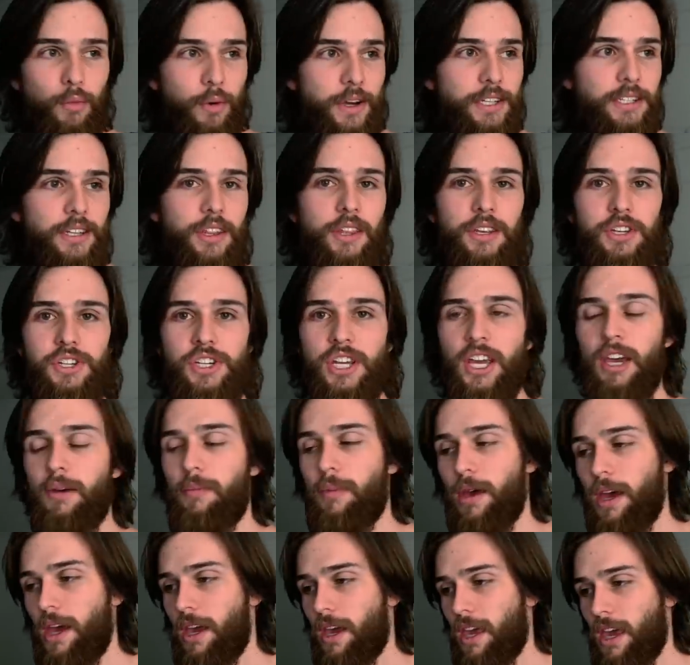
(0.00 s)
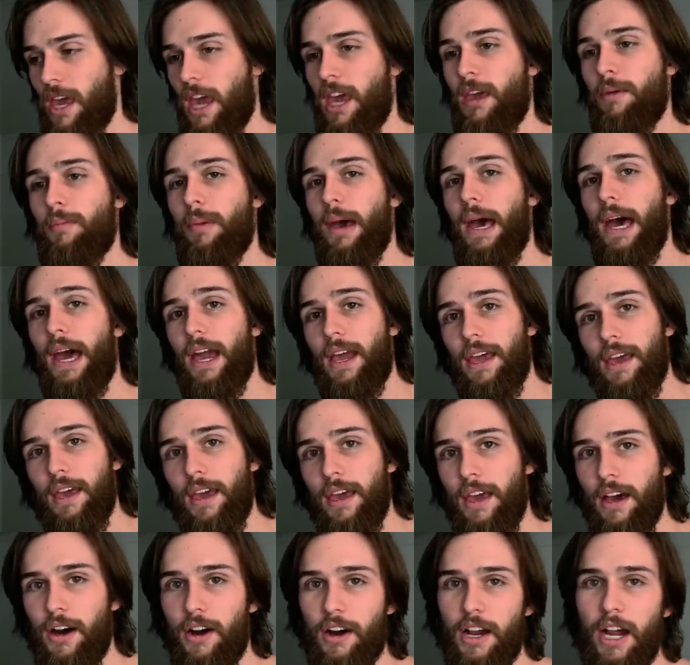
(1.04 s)
went to the gym, came back,
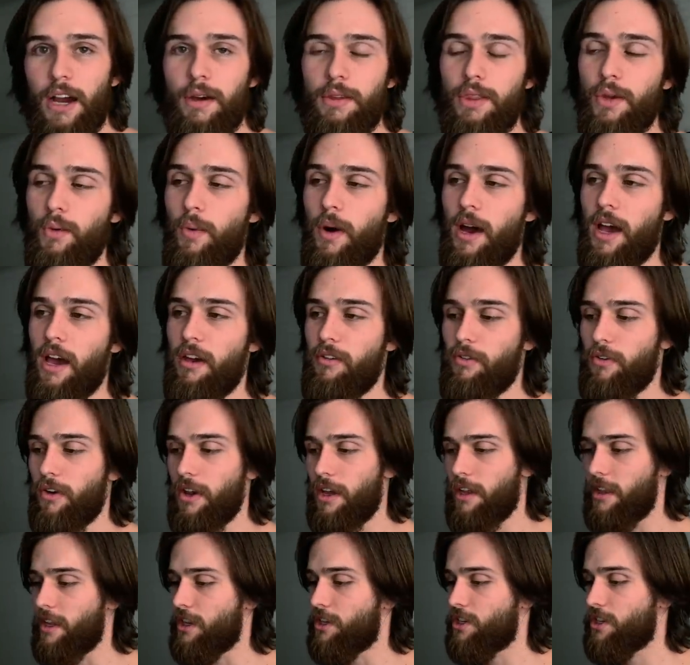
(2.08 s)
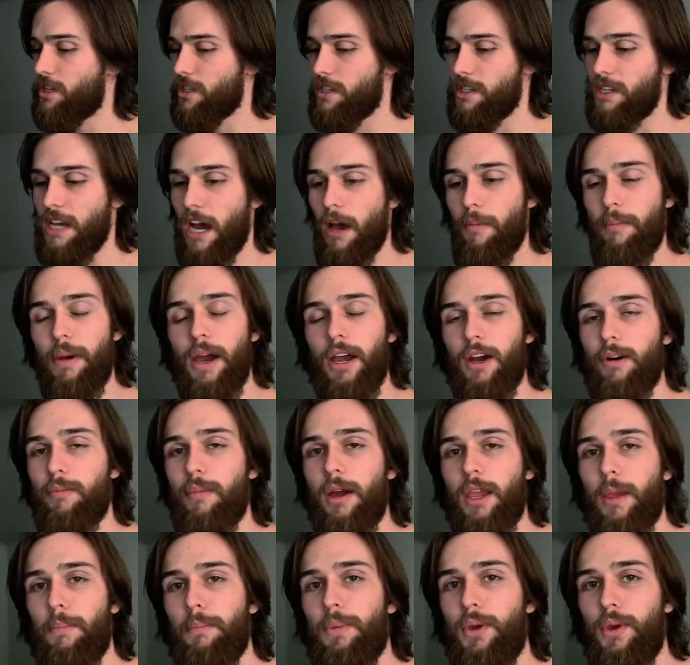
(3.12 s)
hung out with the wife, and then just got back on
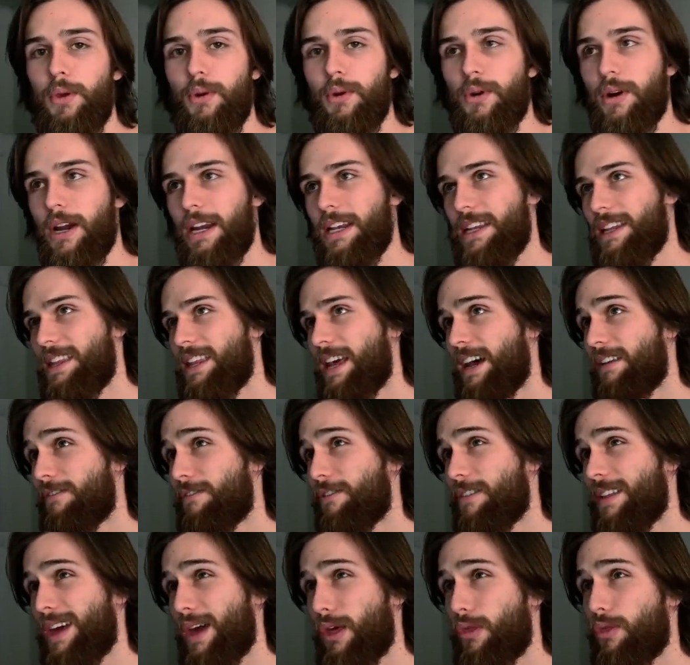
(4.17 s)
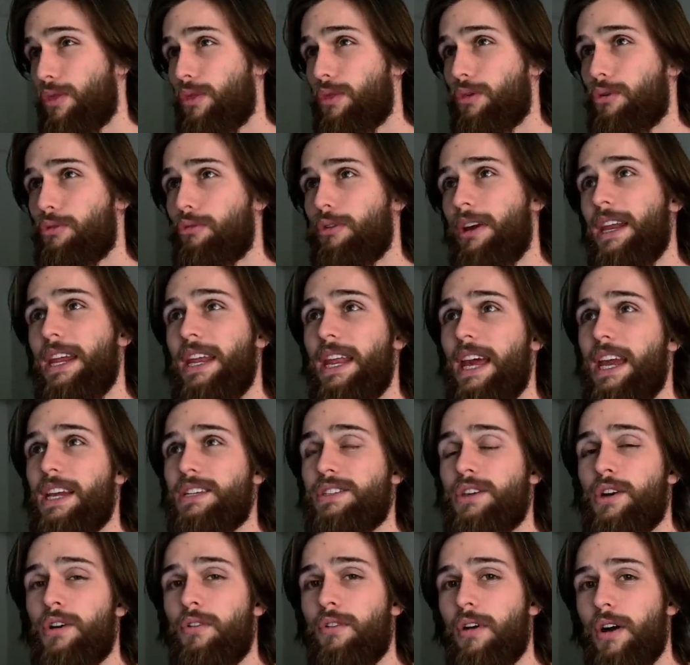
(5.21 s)
my computer. I did that for like 3
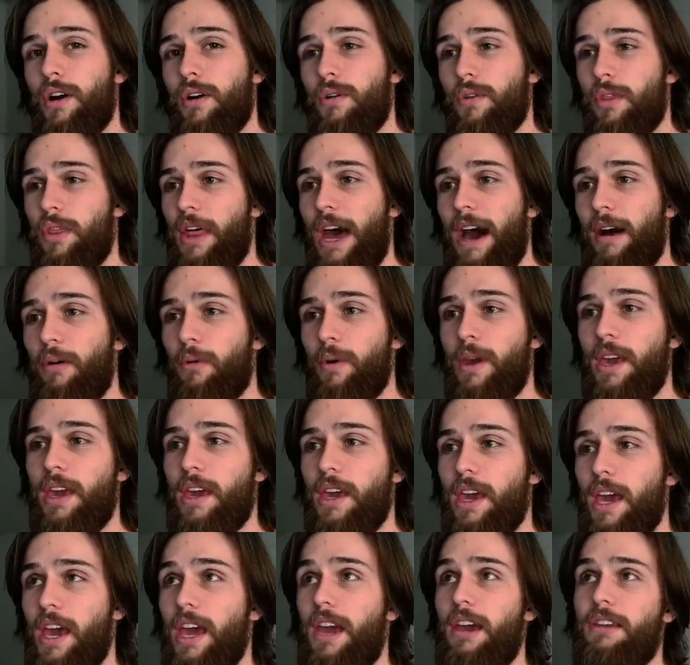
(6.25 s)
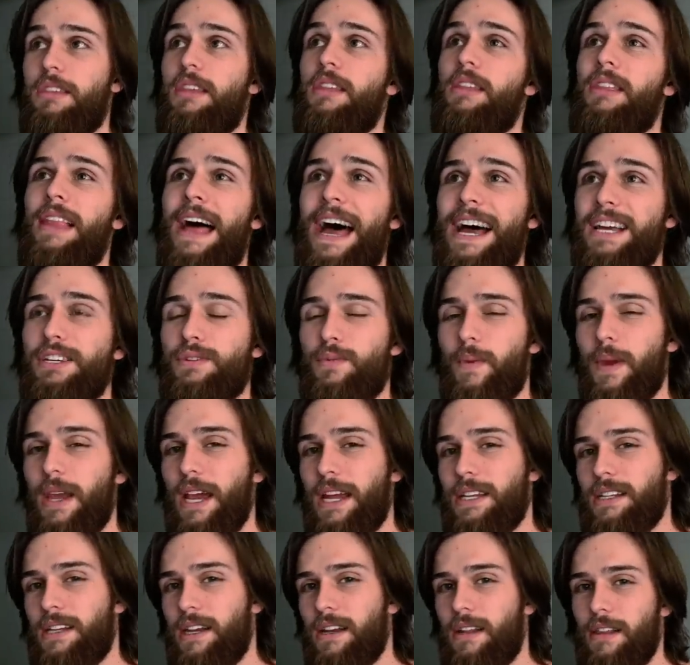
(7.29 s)
days in a row that week, and then last week
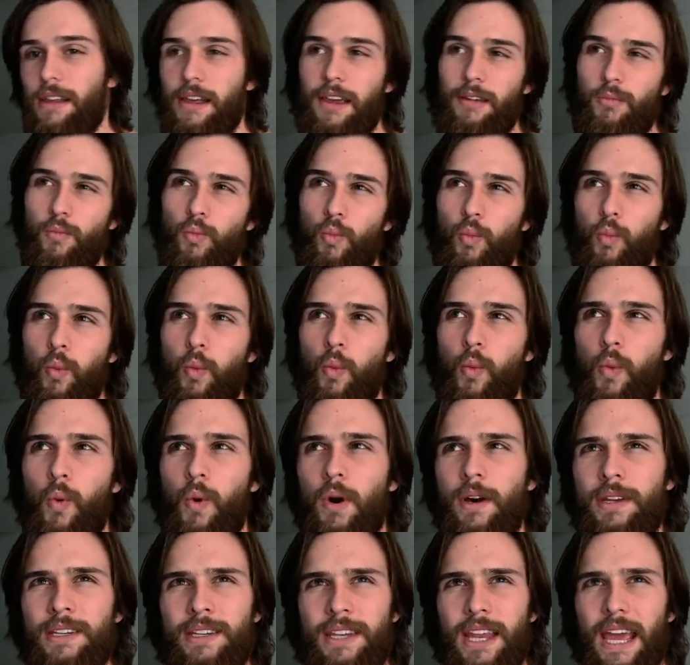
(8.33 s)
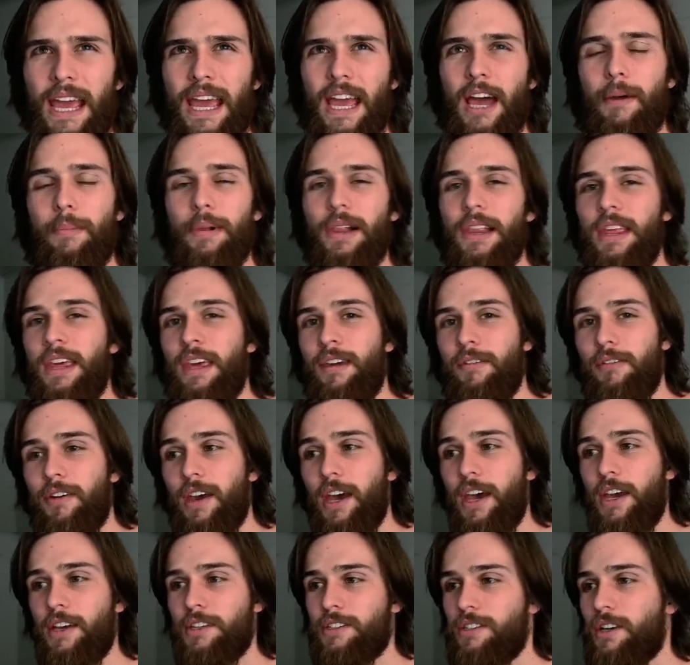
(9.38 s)
I did it like one day, I believe.
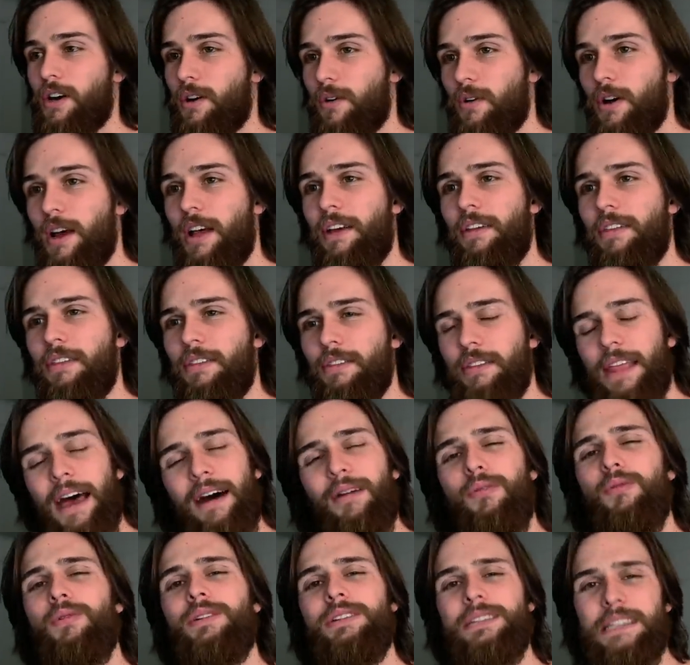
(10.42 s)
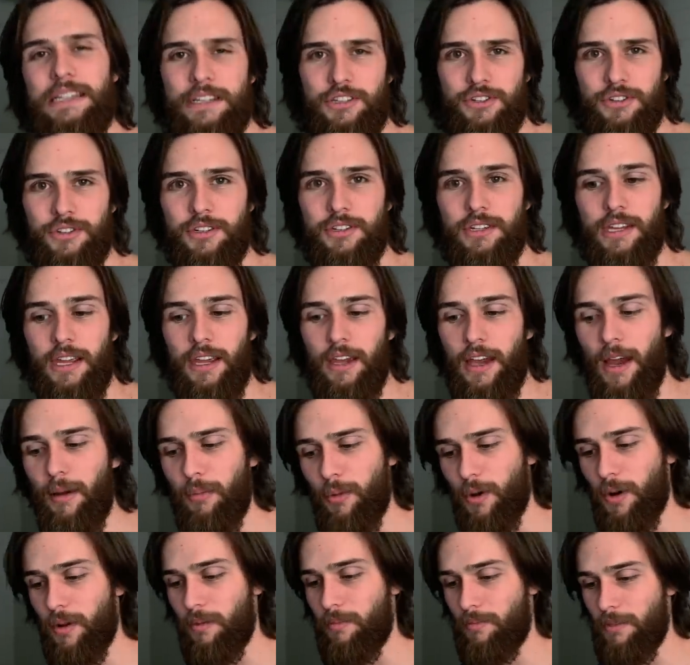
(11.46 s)
So that was interesting.
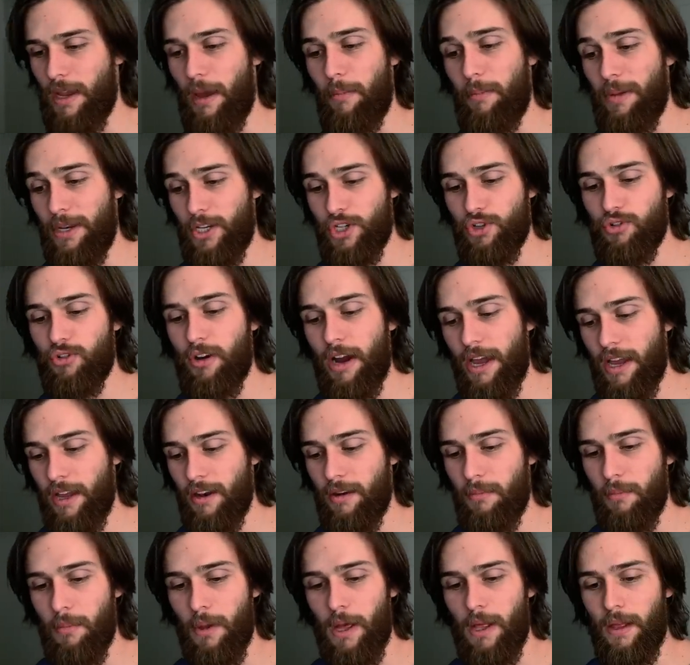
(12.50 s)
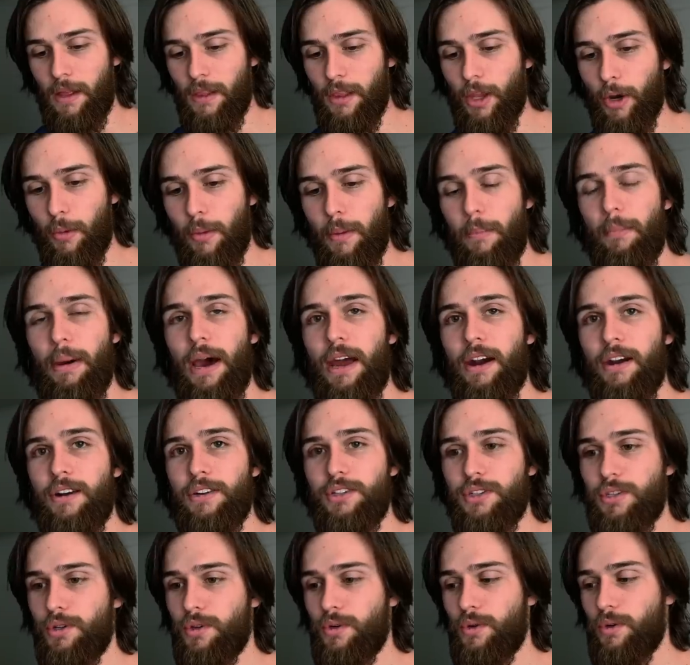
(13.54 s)
I've been trying a little bit better
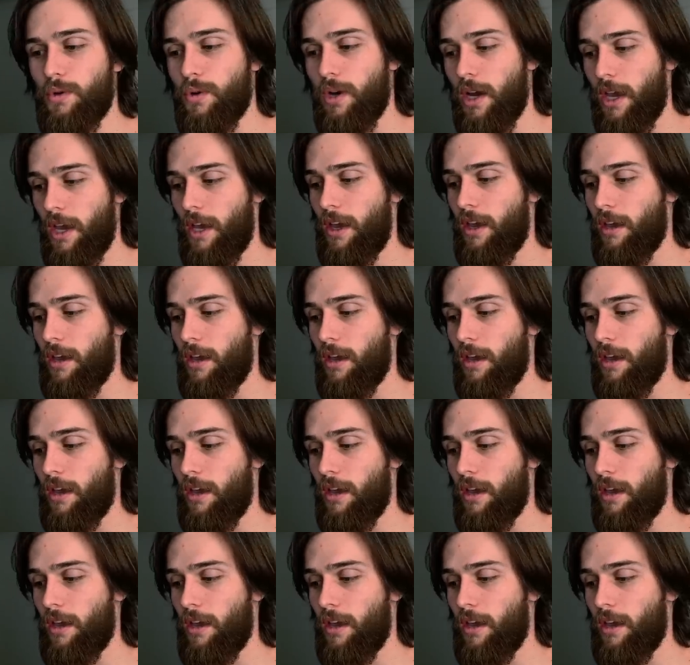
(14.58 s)
to